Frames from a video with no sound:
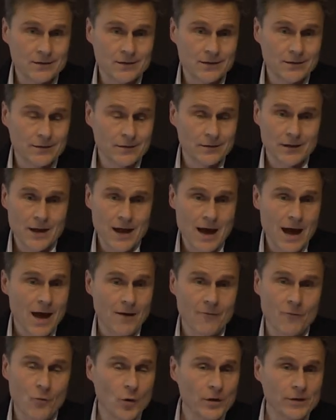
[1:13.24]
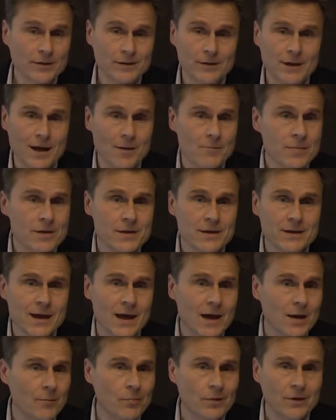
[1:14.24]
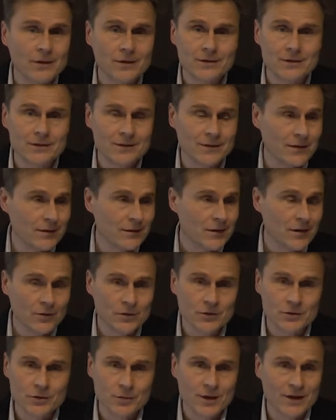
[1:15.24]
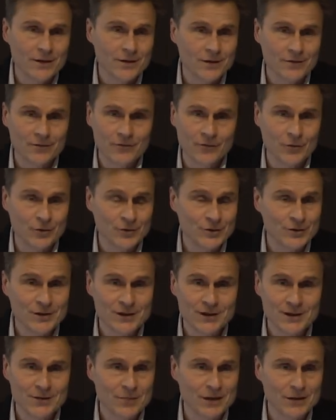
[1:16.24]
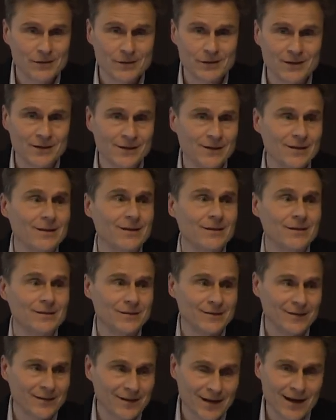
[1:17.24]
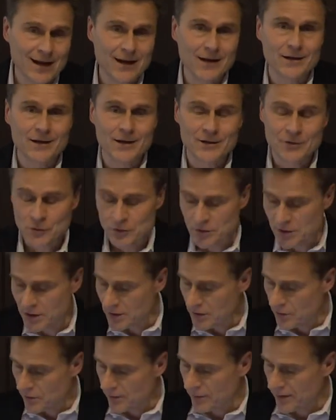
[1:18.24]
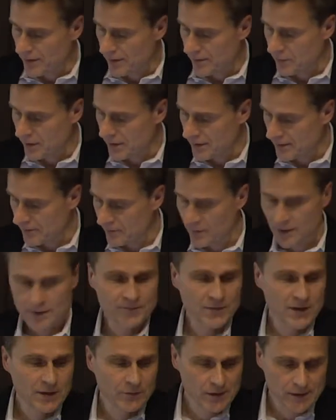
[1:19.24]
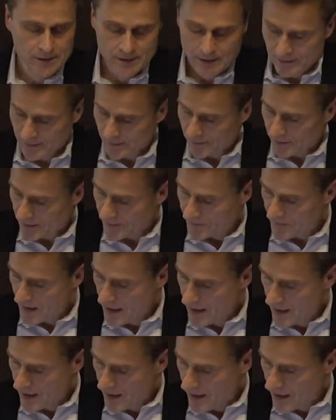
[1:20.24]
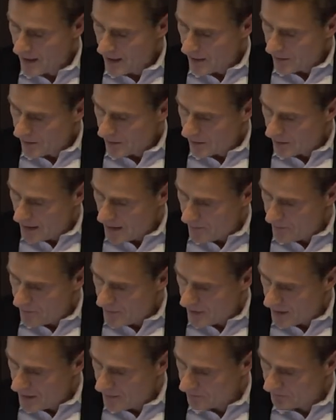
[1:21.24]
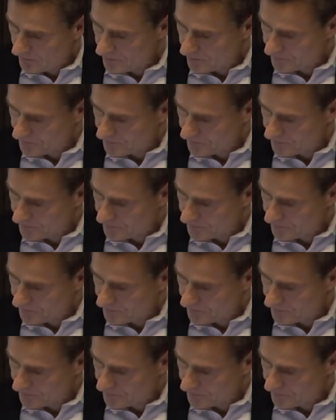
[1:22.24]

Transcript: uh, there was something happened around twenty fourteen, but still it, uh, Allergan continues with, with, with its history. So let me,